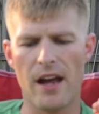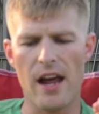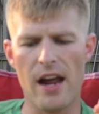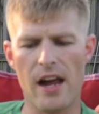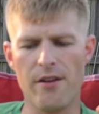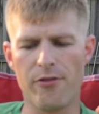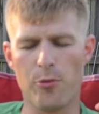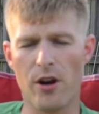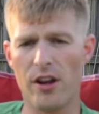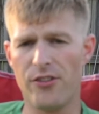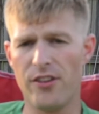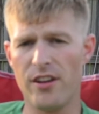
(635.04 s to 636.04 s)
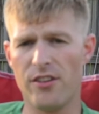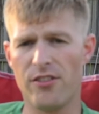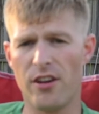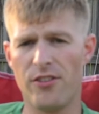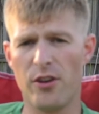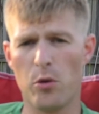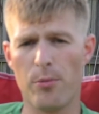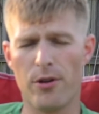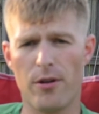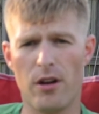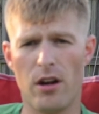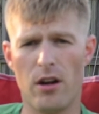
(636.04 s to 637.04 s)
And from what I see, it's a tier 1
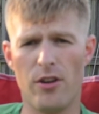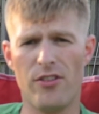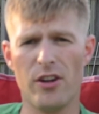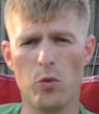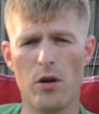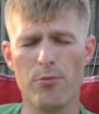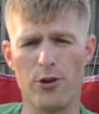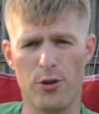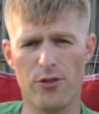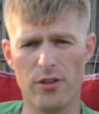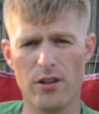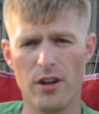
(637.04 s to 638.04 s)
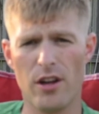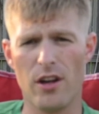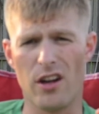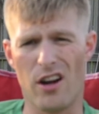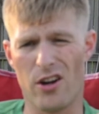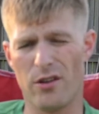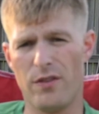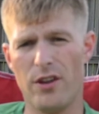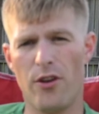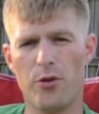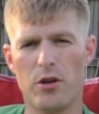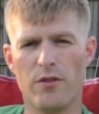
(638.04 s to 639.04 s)
producer.
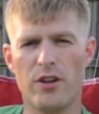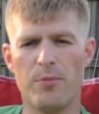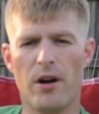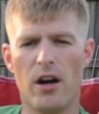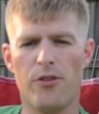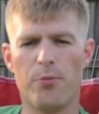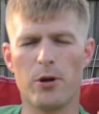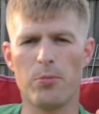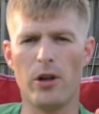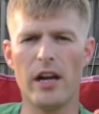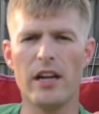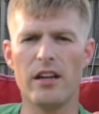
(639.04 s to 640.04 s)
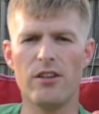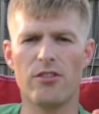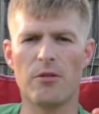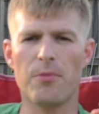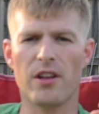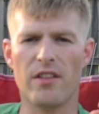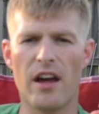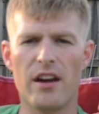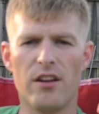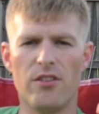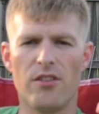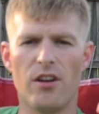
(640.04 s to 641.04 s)
150 to 250 pods per plant is something that
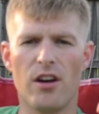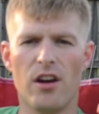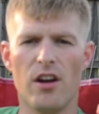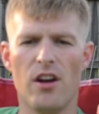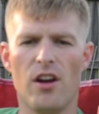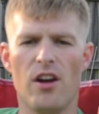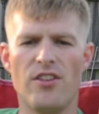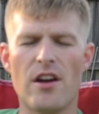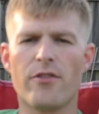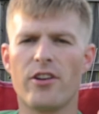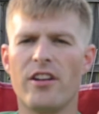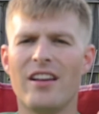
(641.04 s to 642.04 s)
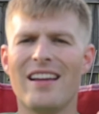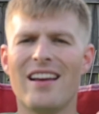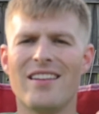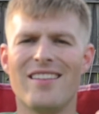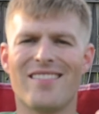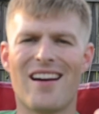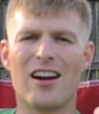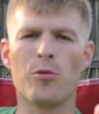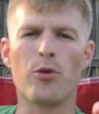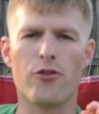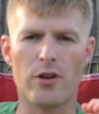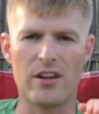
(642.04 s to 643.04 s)
is definitely a
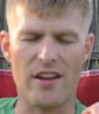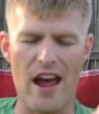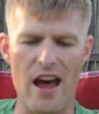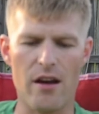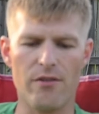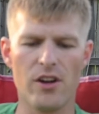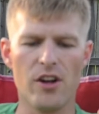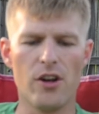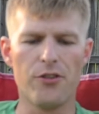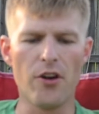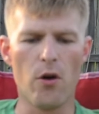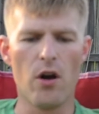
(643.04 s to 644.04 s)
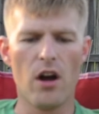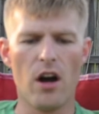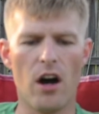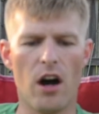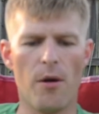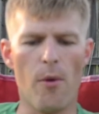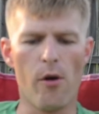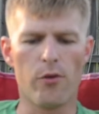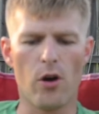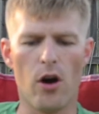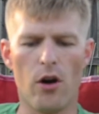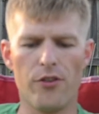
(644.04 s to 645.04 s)
desirable trait to have. So
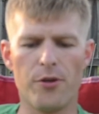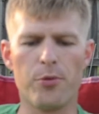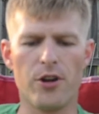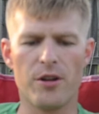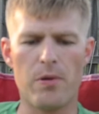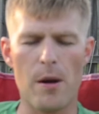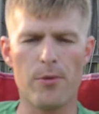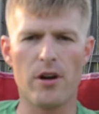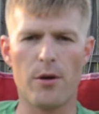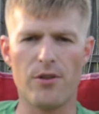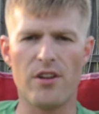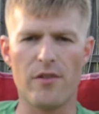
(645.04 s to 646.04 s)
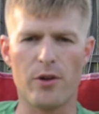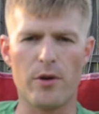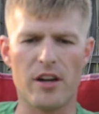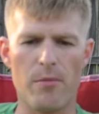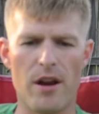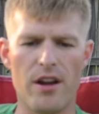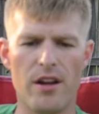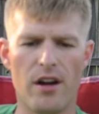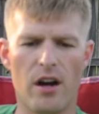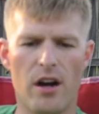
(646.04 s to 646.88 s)
overall, it's a pretty good pepper. I would definitely recommend it.